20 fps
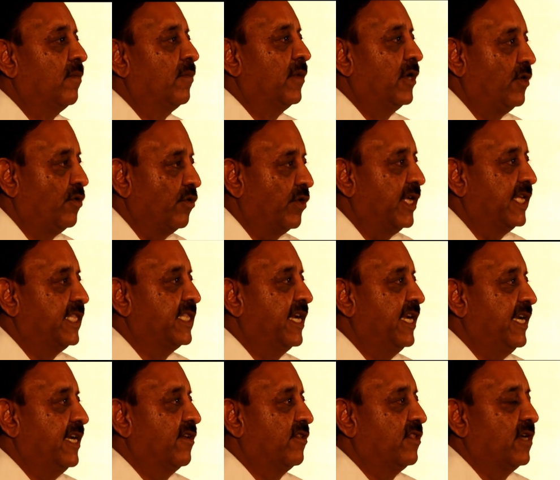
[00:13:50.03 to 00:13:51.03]
but today the
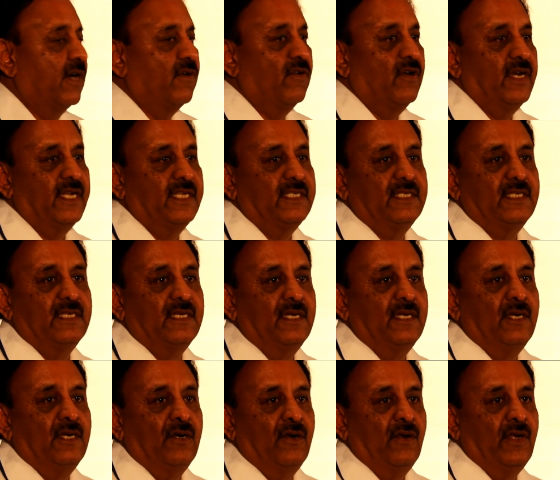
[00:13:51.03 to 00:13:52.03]
need of the hour is
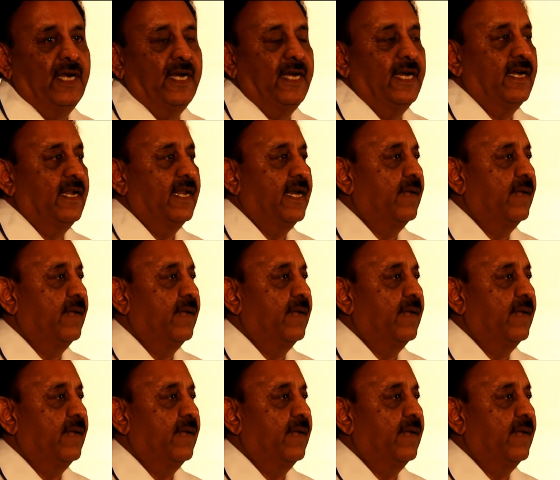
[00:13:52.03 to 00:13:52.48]
to get it.